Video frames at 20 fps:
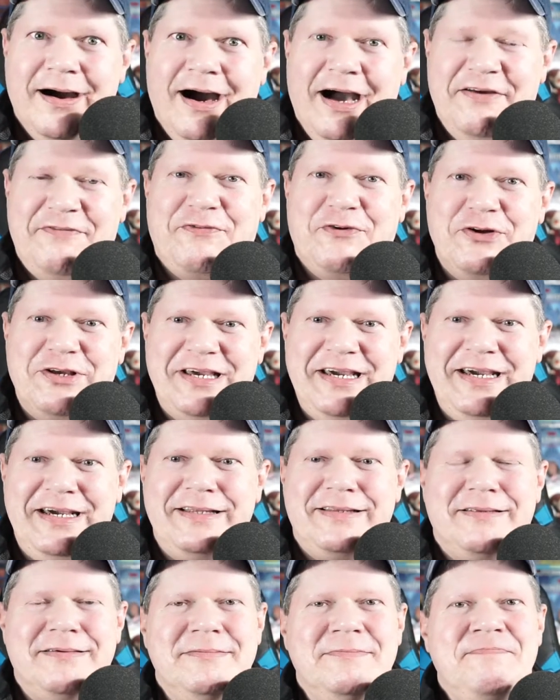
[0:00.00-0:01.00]
I
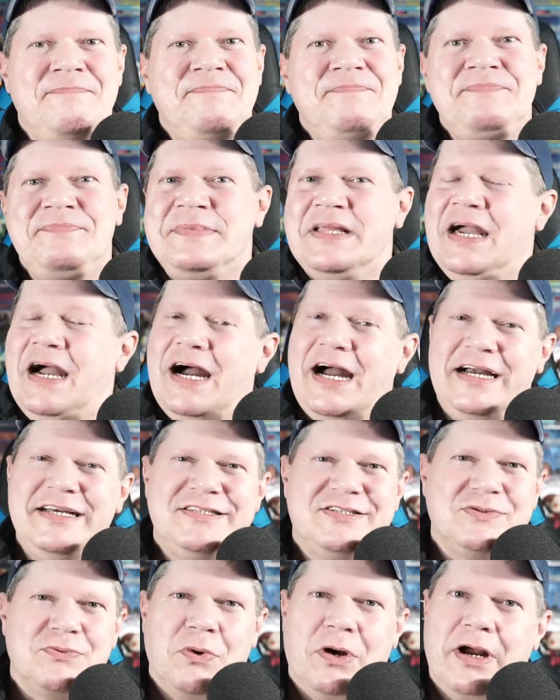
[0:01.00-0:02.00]
forget. I
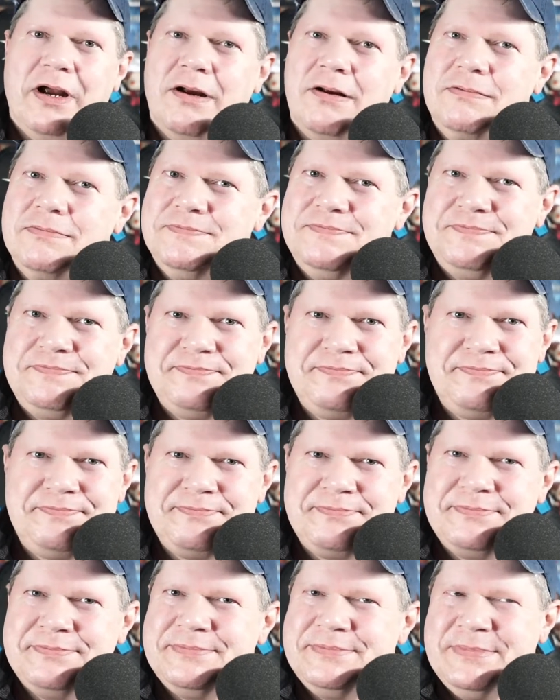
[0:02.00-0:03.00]
swear.
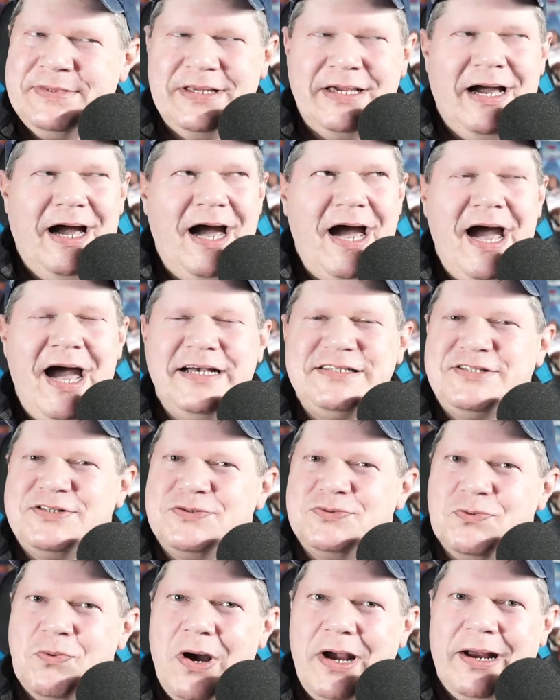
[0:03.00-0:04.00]
I
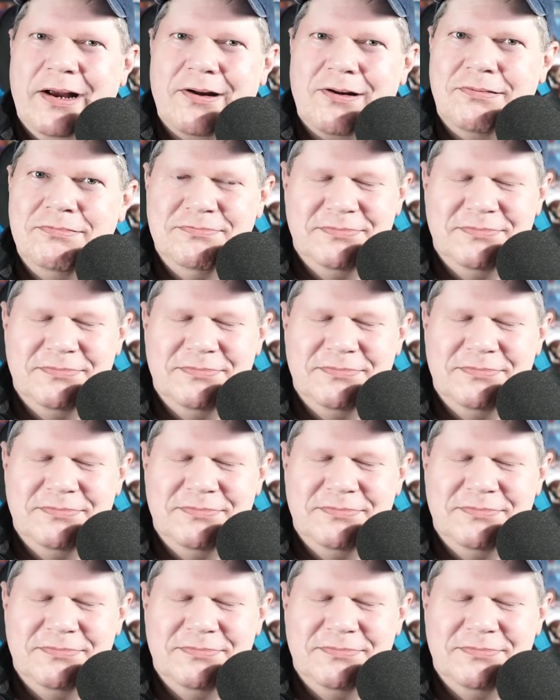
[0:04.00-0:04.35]
swear.